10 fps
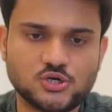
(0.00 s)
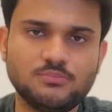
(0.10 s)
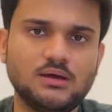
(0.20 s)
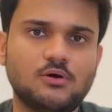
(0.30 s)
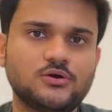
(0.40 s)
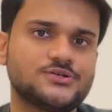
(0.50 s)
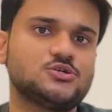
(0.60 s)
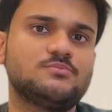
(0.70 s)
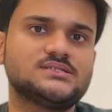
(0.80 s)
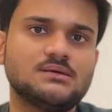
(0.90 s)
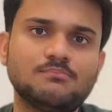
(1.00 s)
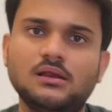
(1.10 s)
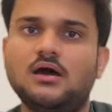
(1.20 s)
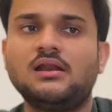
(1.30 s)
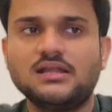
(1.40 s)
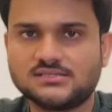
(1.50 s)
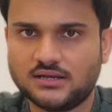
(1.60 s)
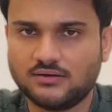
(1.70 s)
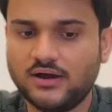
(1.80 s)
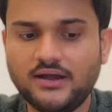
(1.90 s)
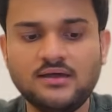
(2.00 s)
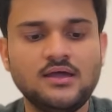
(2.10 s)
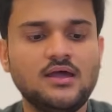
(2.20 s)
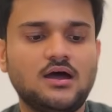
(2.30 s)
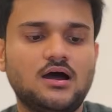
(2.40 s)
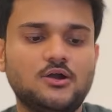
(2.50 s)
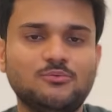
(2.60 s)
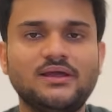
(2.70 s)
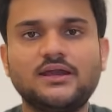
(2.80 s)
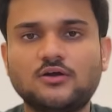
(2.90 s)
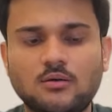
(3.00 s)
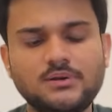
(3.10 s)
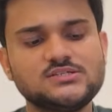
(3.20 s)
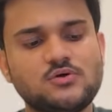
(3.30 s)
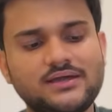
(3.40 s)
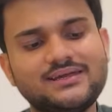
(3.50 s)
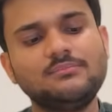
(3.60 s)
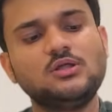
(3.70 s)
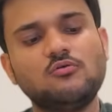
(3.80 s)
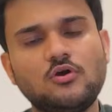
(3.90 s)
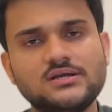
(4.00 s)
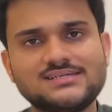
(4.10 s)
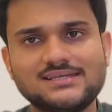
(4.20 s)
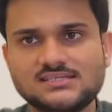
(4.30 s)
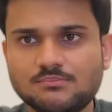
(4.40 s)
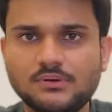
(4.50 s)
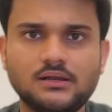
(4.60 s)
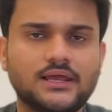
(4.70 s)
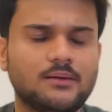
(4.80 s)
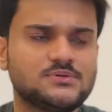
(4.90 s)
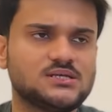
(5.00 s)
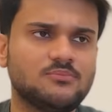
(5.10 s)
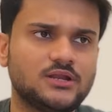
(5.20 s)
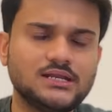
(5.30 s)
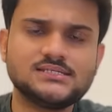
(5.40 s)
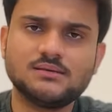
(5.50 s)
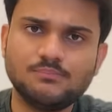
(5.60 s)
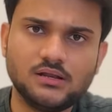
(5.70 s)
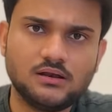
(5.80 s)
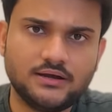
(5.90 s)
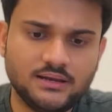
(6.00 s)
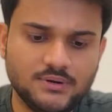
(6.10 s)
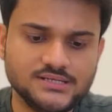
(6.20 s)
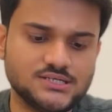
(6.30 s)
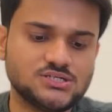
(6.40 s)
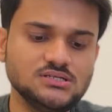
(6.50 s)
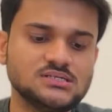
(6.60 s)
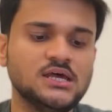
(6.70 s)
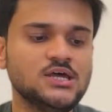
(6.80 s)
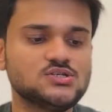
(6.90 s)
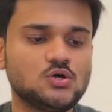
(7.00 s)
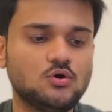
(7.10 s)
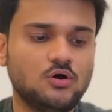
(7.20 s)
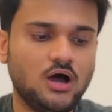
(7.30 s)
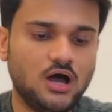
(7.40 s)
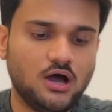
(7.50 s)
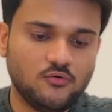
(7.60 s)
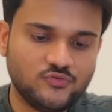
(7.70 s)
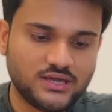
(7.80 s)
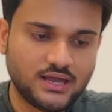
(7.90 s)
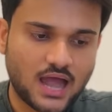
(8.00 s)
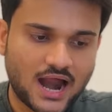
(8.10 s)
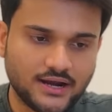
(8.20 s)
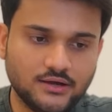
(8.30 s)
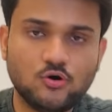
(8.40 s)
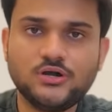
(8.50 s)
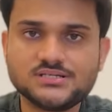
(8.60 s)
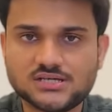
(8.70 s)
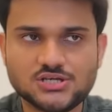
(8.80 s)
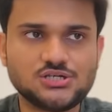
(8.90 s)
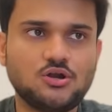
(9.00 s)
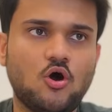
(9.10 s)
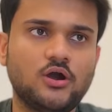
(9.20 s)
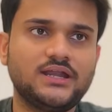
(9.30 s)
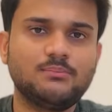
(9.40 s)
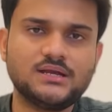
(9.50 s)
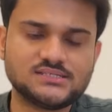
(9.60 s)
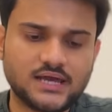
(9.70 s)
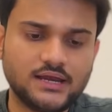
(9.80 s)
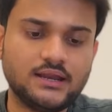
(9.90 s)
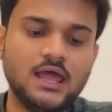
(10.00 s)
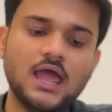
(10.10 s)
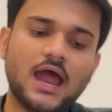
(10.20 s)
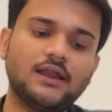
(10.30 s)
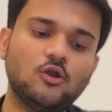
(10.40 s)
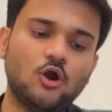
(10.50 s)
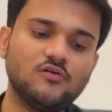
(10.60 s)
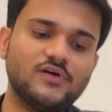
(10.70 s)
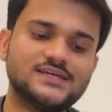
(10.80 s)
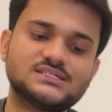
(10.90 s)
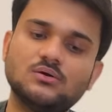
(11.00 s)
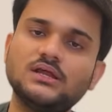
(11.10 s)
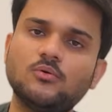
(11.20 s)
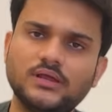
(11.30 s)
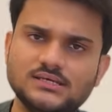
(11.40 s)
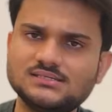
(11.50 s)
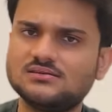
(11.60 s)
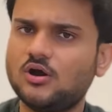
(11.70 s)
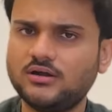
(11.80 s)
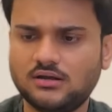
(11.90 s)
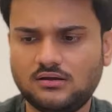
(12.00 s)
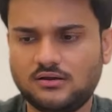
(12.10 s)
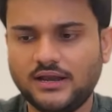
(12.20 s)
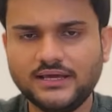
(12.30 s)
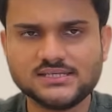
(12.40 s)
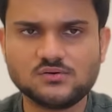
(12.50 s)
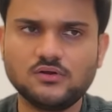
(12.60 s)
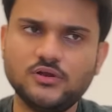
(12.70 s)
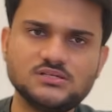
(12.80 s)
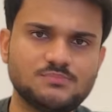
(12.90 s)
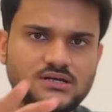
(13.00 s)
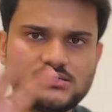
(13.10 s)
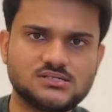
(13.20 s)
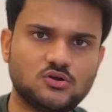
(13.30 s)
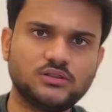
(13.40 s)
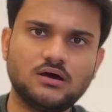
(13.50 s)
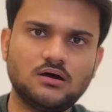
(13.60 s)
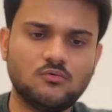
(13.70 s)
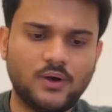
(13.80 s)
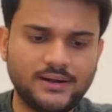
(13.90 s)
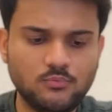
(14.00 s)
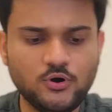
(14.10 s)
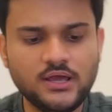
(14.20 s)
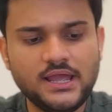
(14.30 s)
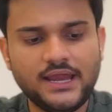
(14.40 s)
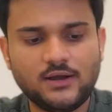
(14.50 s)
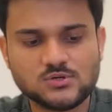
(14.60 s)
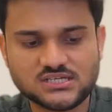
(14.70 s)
should be about it should be simple unless required uh, to make it complex so i kept the overall design simple kept some really simple DB decisions. So uh, we had a good discussion on DB design and a lot of SQL queries, not running SQL queries, but just on the whiteboard, it was